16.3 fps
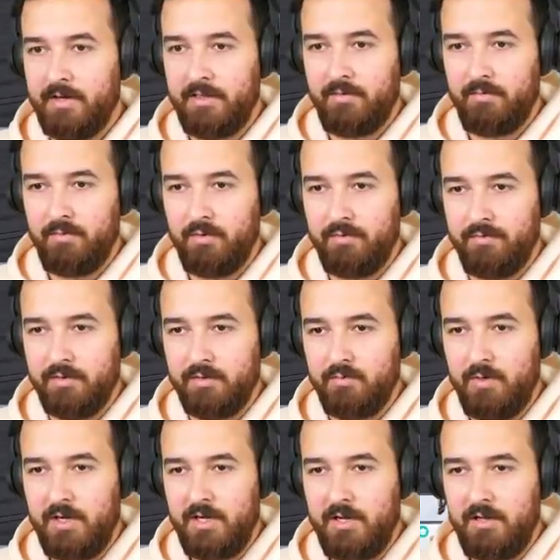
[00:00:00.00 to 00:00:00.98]
I'll get the roof as
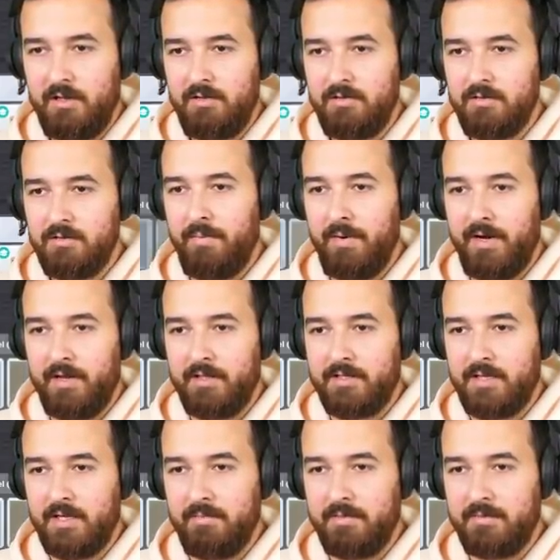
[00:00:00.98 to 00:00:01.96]
well. I'll paint it the
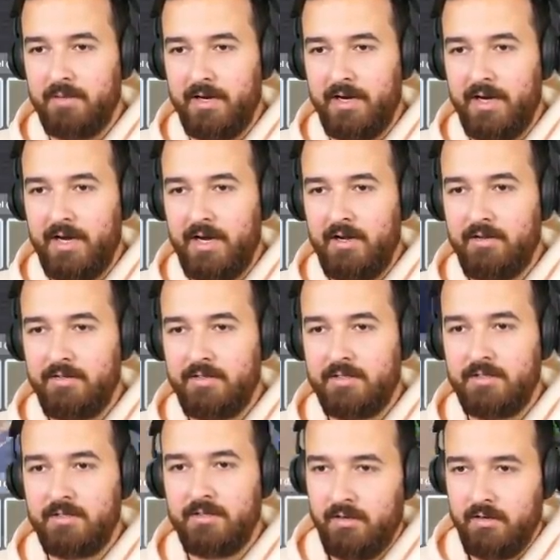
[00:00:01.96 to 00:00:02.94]
same as my
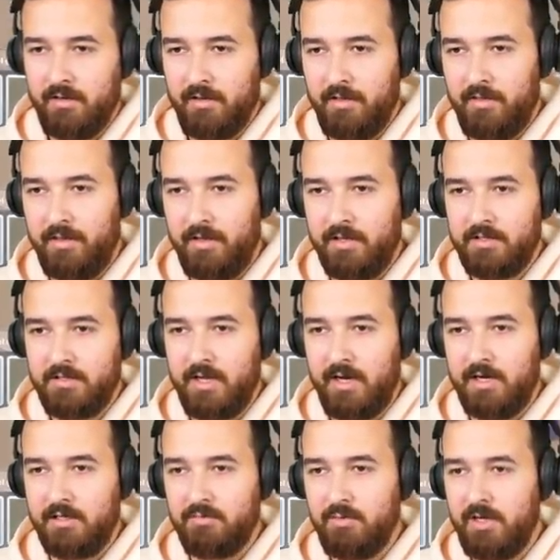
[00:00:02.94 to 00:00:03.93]
house and the
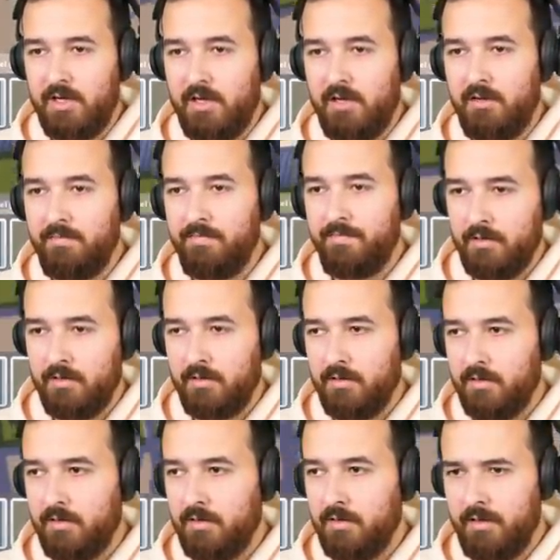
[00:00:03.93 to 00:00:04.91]
inside as well.
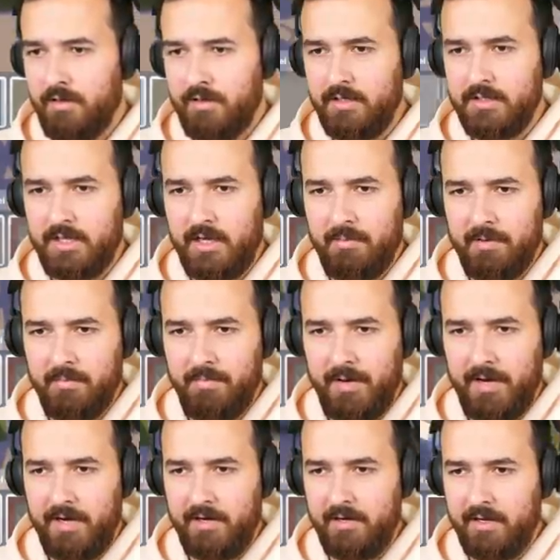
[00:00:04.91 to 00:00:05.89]
And the inside I'm going to
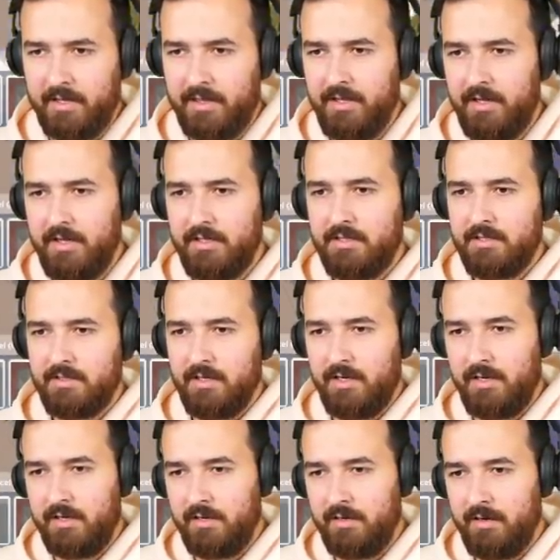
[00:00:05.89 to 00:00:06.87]
paint like this
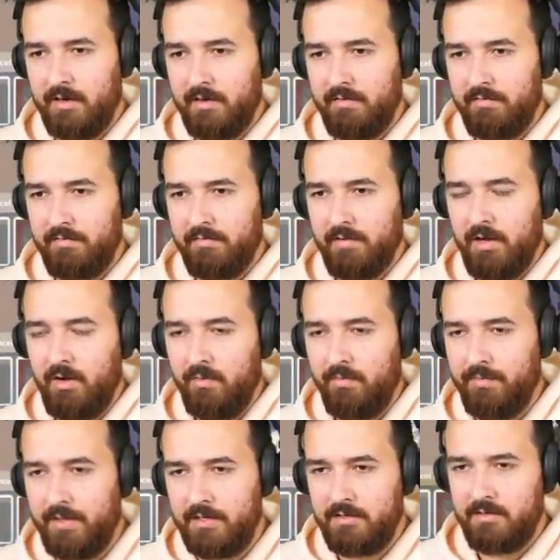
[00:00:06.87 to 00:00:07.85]
and have...
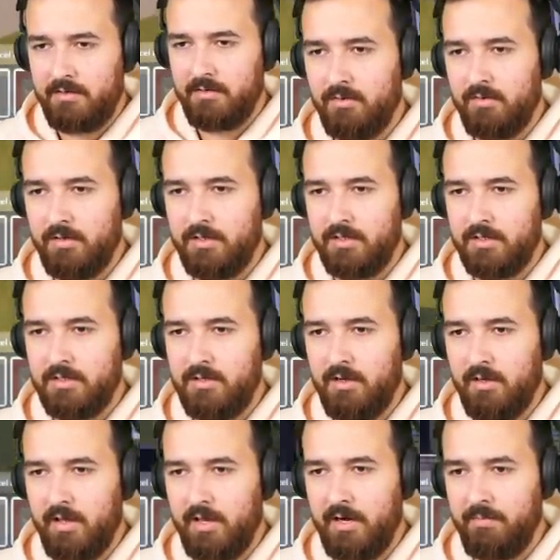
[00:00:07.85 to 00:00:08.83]
Oh, that door does
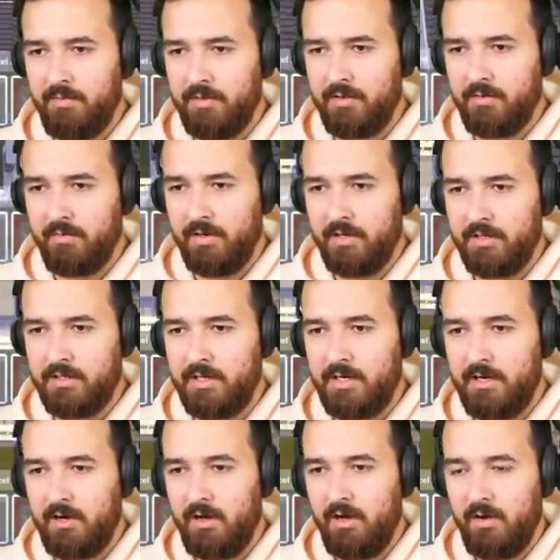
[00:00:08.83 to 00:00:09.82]
not line up with the grid. Is
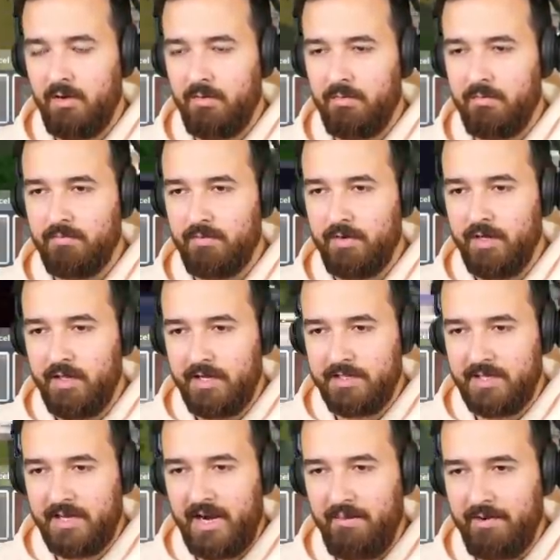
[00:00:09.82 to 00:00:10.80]
that... Oh, really?
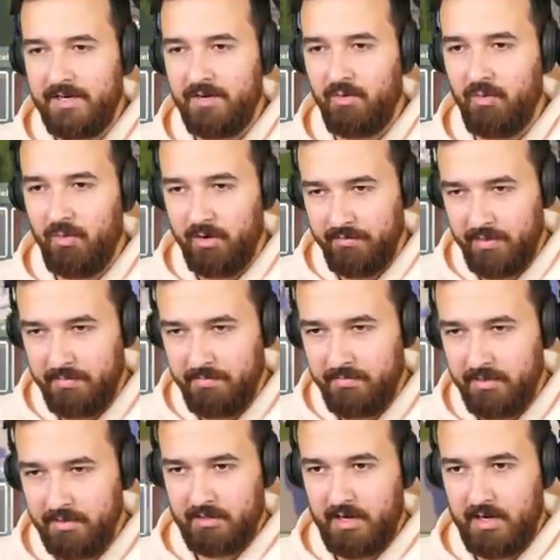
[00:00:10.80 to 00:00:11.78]
Is that how I did all of
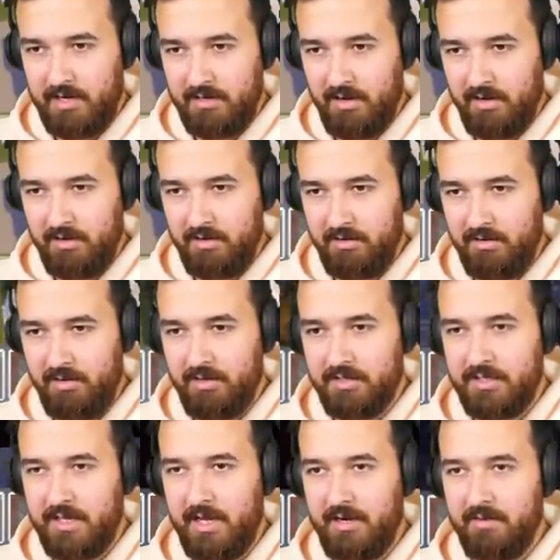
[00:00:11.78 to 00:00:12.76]
them? Did I not
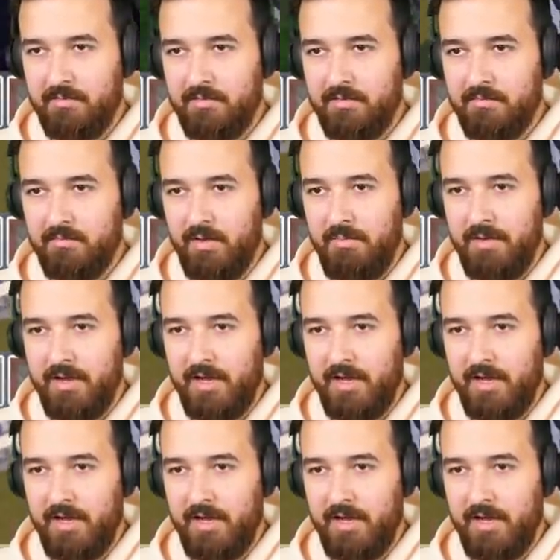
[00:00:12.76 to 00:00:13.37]
notice that? My